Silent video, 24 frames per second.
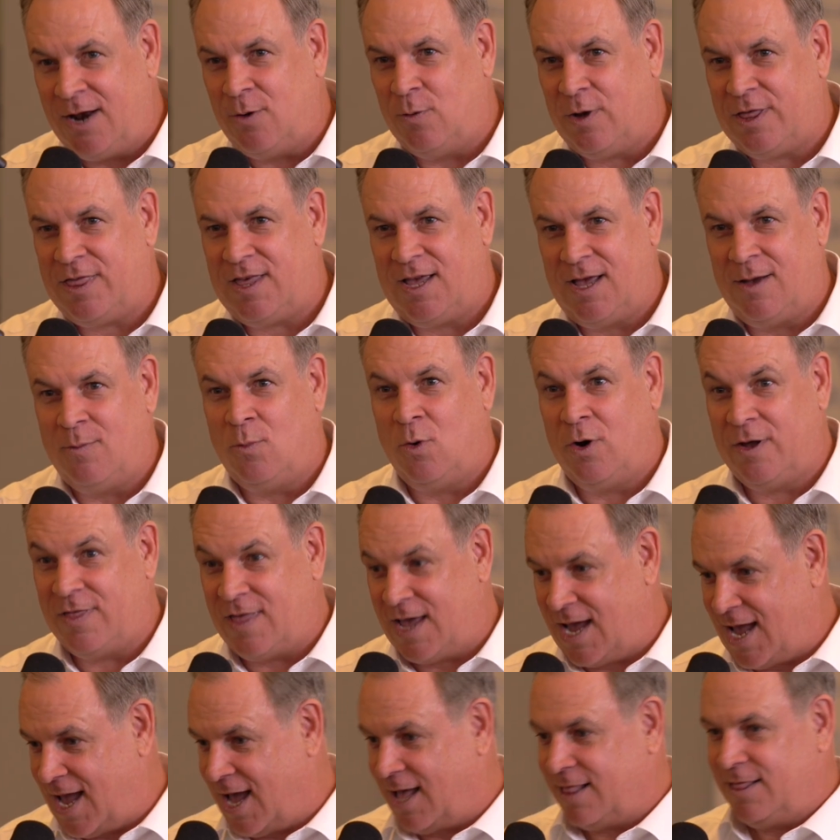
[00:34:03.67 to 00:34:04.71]
with him where
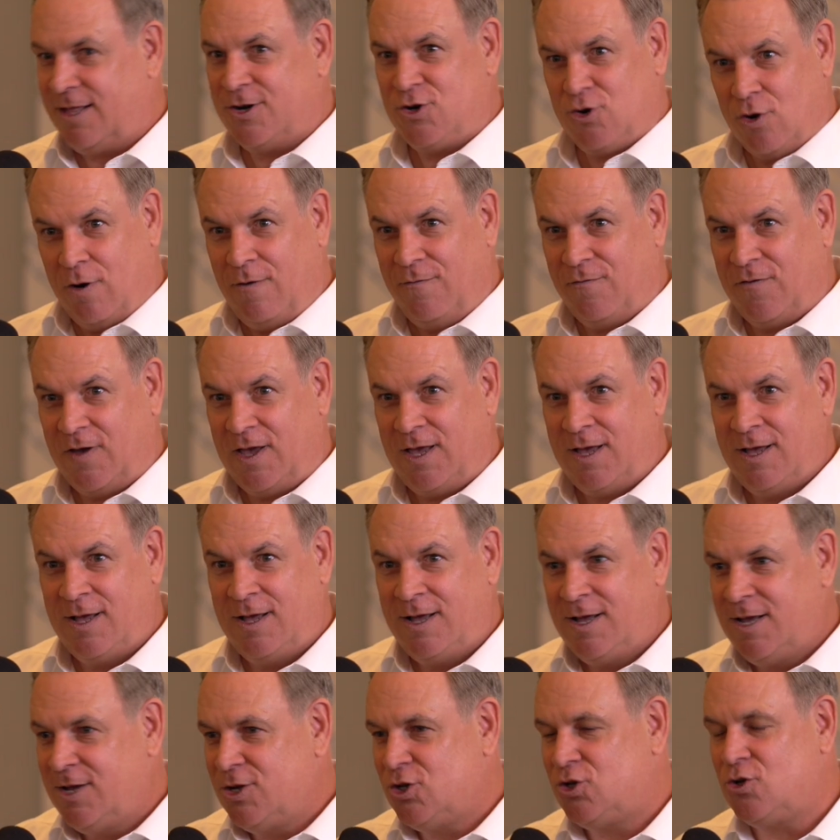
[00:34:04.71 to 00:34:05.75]
they had the trophy.
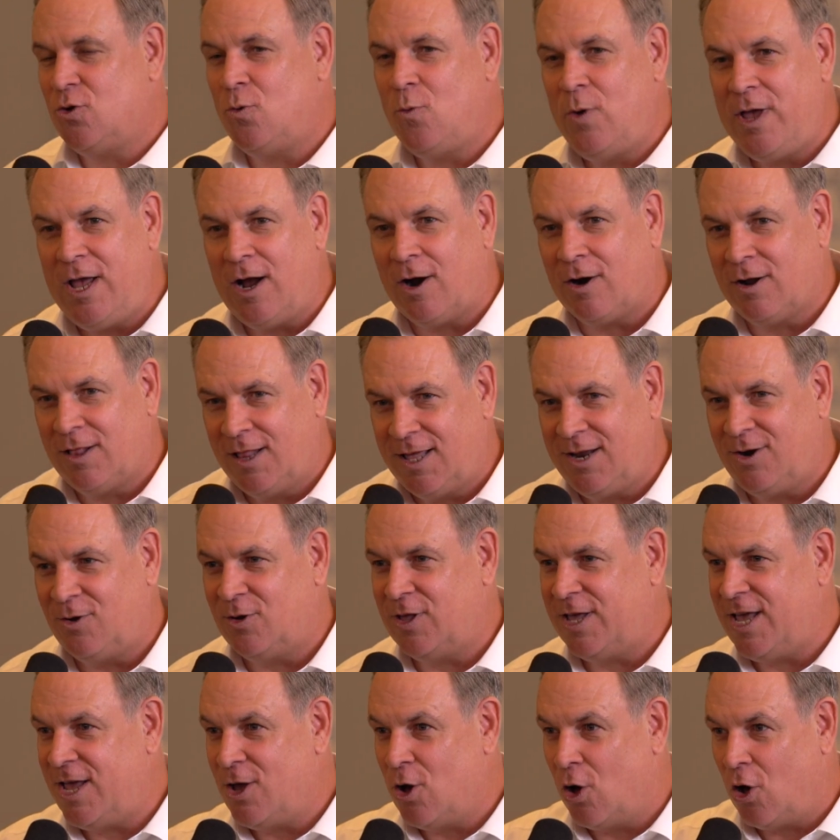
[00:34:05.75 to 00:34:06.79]
So we are
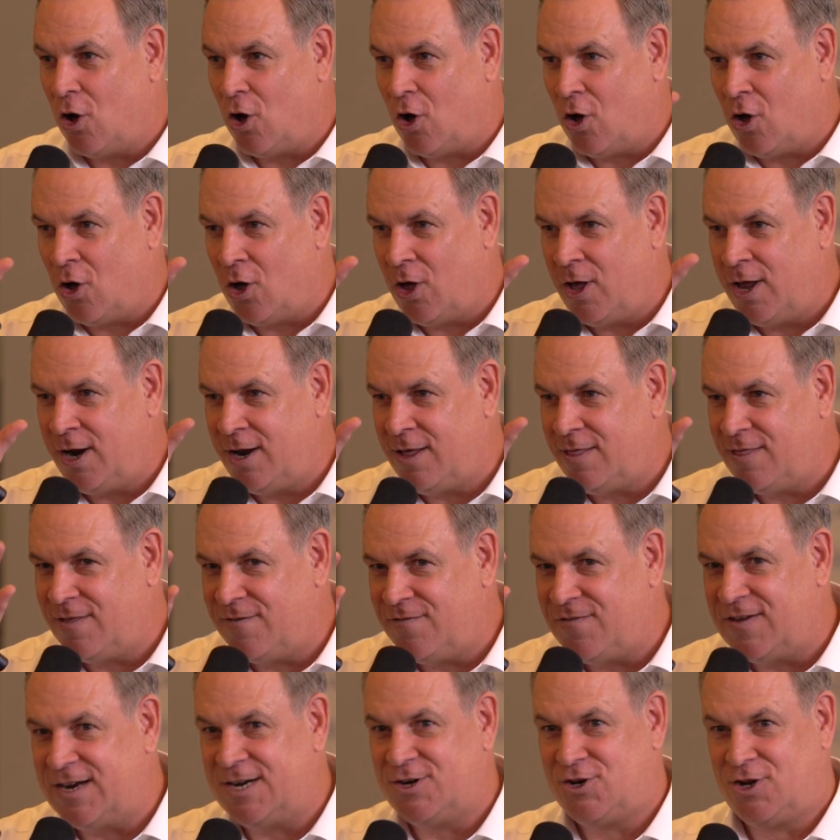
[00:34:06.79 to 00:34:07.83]
literally on the
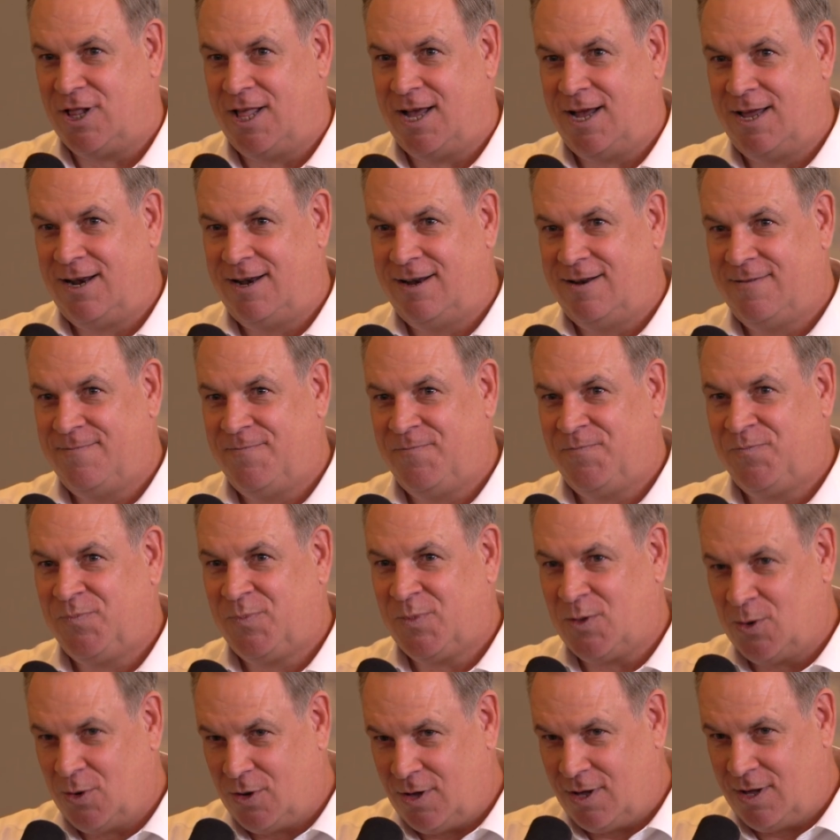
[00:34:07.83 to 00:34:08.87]
finish line.
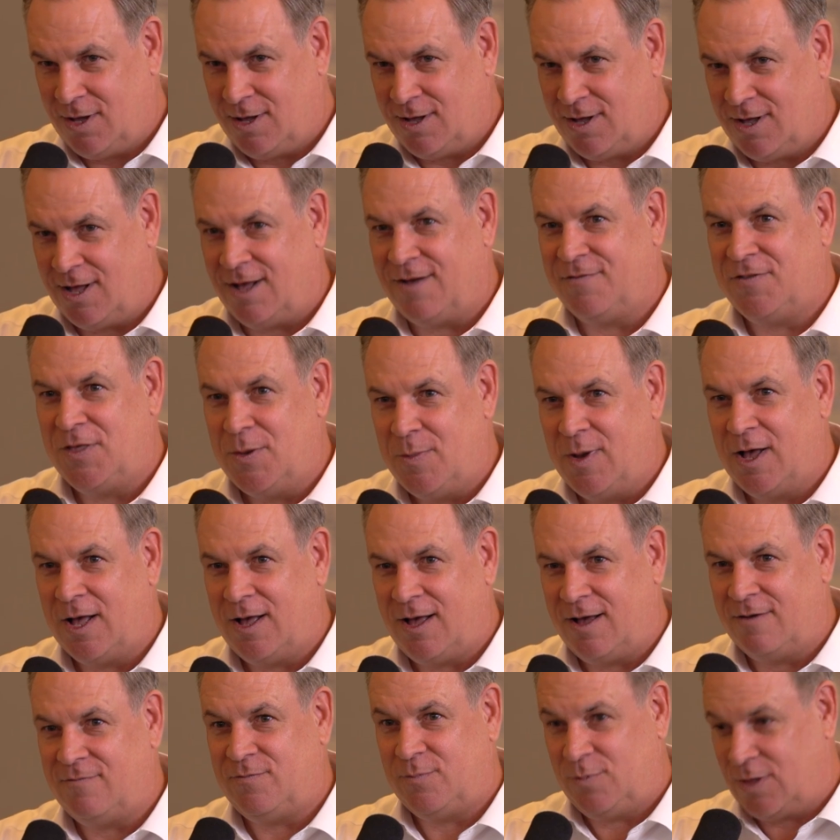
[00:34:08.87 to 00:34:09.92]
Of
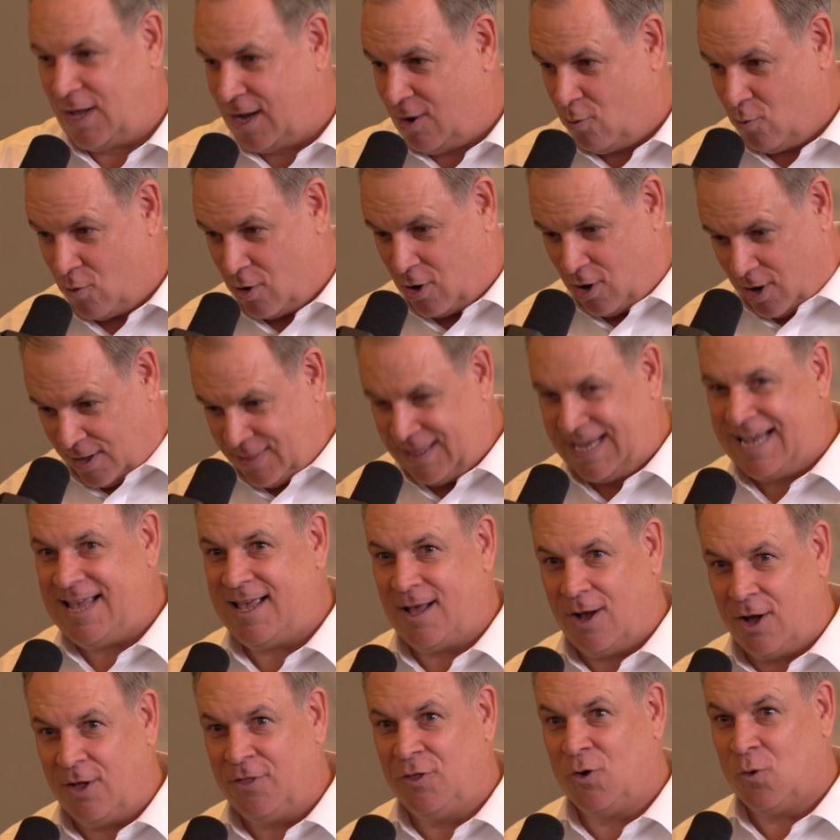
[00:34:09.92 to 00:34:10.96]
on
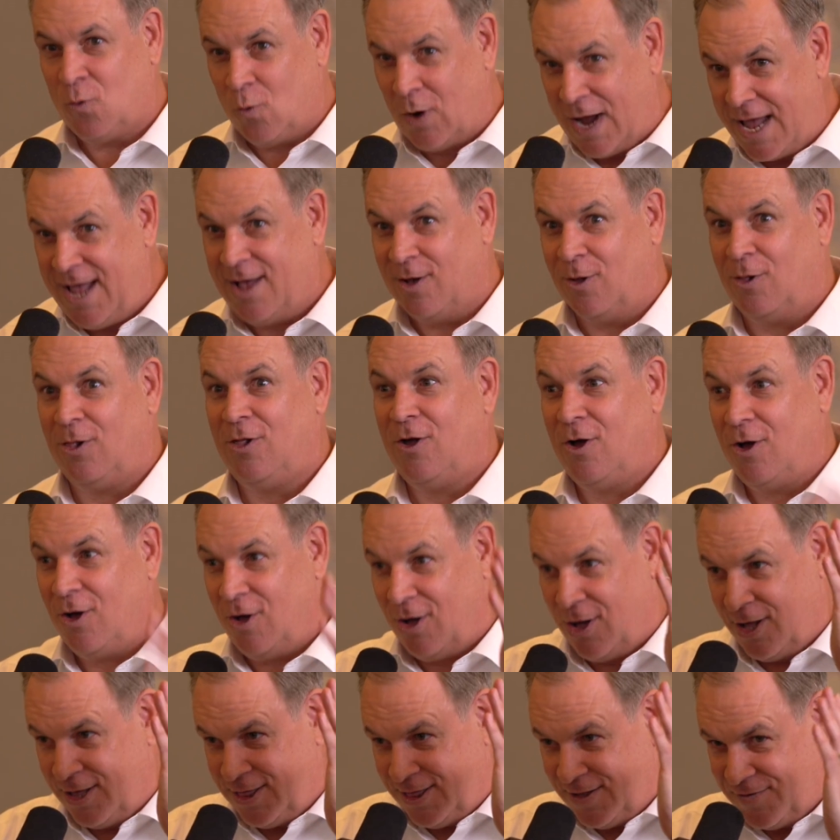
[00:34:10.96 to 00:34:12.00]
the rail,
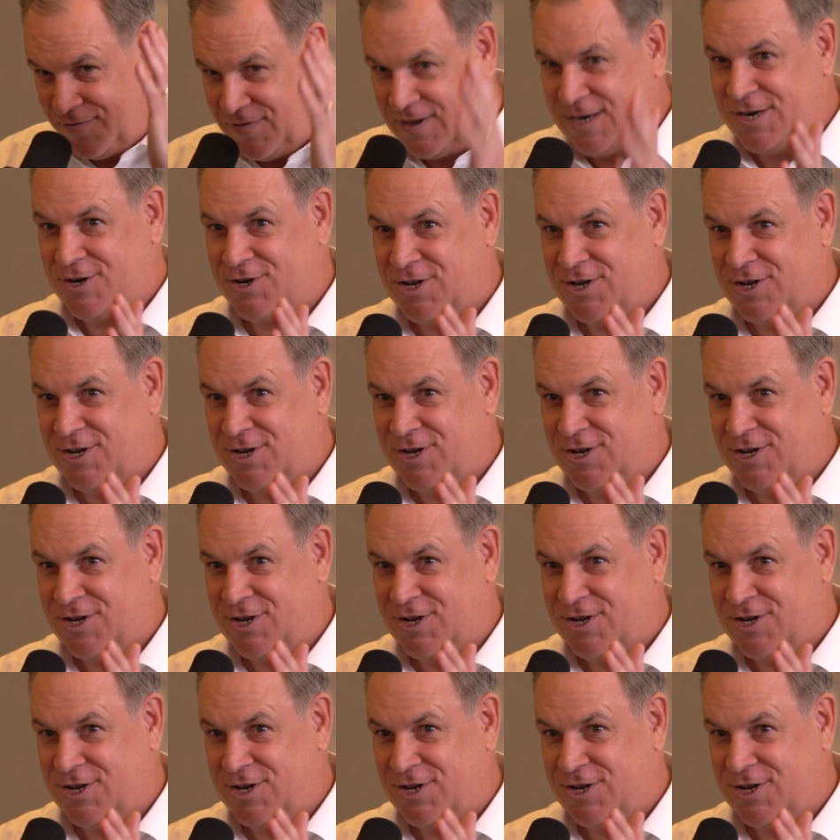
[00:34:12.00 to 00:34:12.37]
on the finish